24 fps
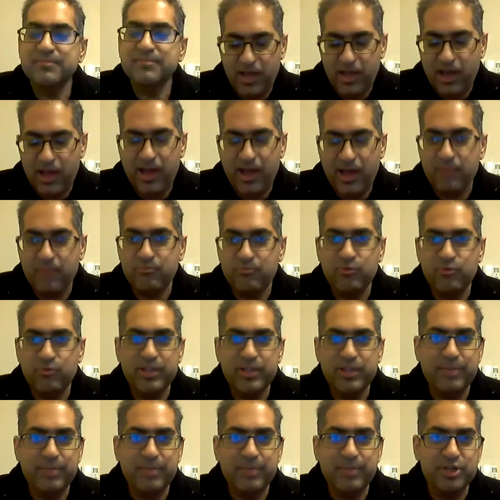I'm
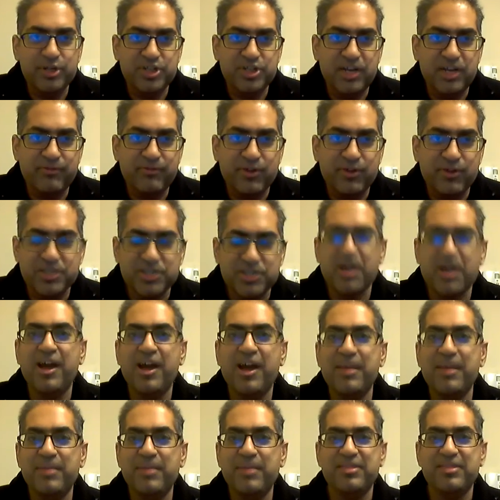really appreciative of your
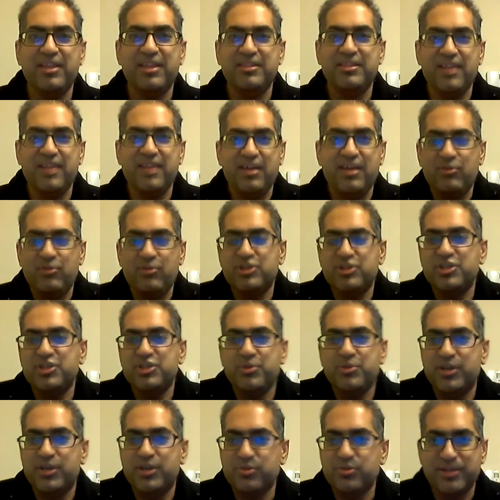time. I think that what you're
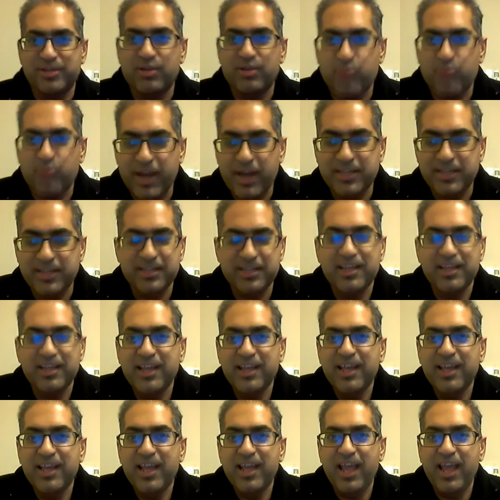doing is really great.
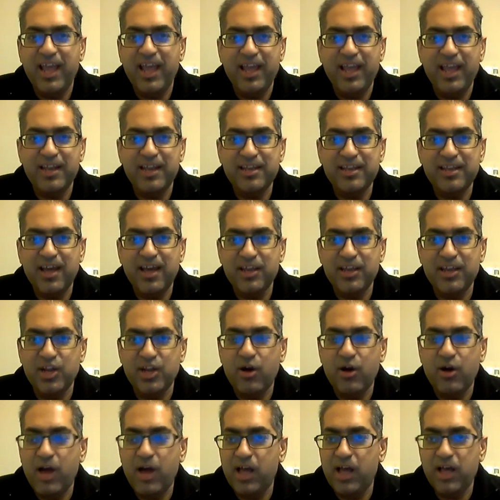And,
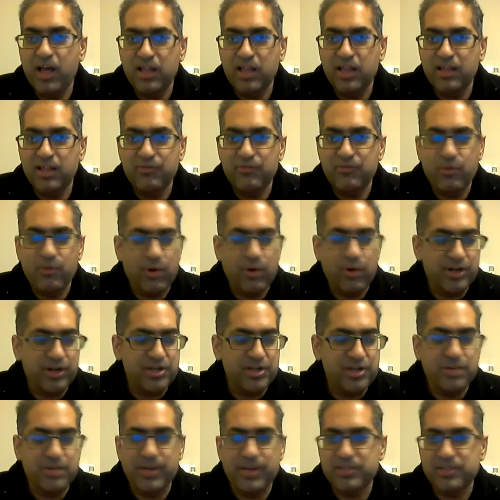I love the work you're
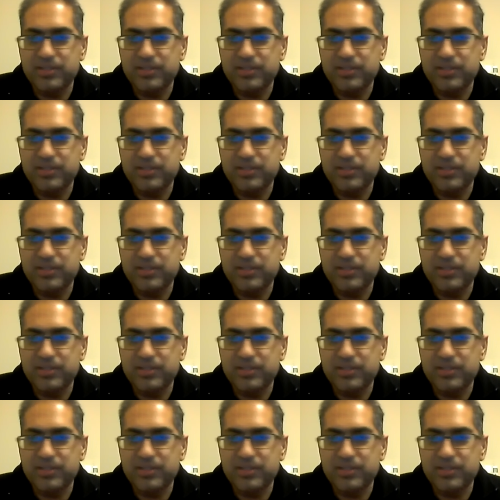doing.